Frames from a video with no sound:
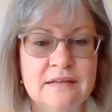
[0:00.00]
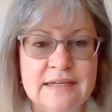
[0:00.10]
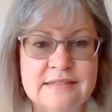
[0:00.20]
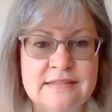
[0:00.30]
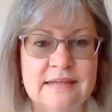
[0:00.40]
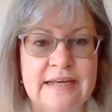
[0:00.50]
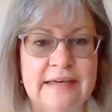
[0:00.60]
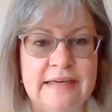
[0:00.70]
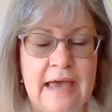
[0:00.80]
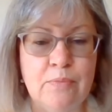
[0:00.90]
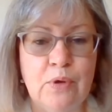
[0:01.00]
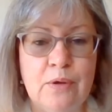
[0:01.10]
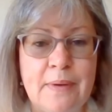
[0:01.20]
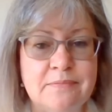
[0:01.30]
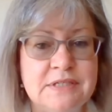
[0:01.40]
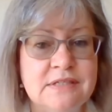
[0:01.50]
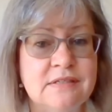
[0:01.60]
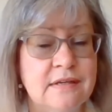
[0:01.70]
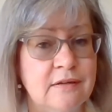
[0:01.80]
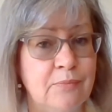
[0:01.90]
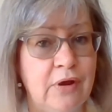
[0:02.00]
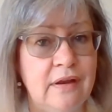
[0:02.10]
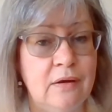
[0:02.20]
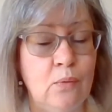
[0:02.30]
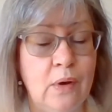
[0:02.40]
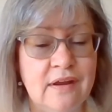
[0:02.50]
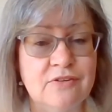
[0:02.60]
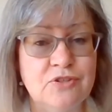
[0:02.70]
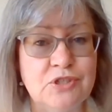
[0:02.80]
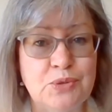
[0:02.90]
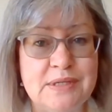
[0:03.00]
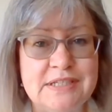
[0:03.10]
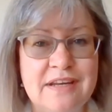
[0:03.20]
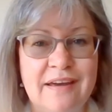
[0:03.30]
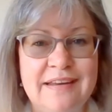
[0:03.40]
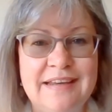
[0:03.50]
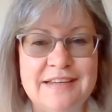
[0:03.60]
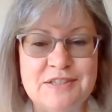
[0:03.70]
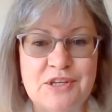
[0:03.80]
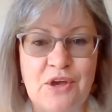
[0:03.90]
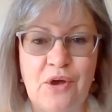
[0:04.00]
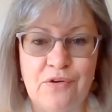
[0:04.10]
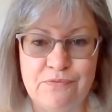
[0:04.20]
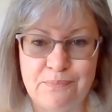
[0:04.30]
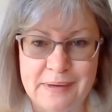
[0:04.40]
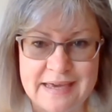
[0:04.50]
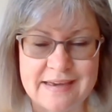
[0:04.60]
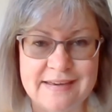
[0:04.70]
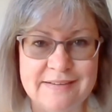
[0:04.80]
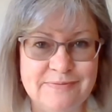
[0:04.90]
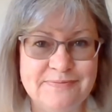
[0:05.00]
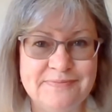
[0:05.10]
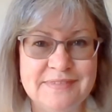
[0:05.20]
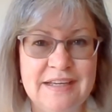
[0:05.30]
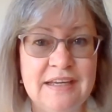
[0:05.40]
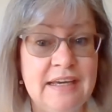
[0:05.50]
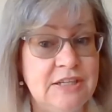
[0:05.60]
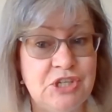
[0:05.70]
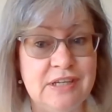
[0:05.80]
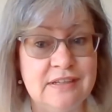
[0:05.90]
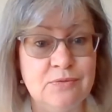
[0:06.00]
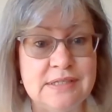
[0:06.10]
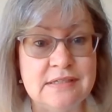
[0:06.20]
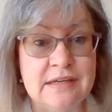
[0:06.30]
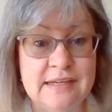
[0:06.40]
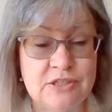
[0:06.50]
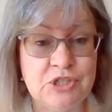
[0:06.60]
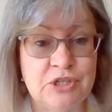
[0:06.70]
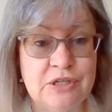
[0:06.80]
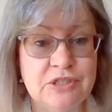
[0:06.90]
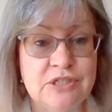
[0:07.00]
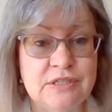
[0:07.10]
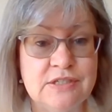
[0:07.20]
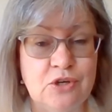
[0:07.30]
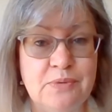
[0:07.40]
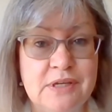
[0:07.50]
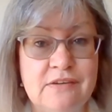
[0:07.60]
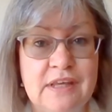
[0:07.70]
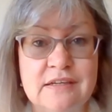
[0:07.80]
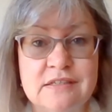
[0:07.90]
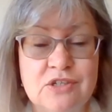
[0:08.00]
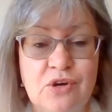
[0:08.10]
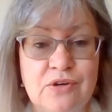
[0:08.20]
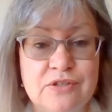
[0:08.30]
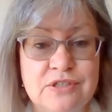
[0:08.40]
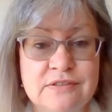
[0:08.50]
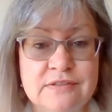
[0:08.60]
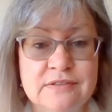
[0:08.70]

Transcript: Last Sunday, Camberwell Baptist celebrated 129 years of being. Each year, we as a church stop and give thanks to God.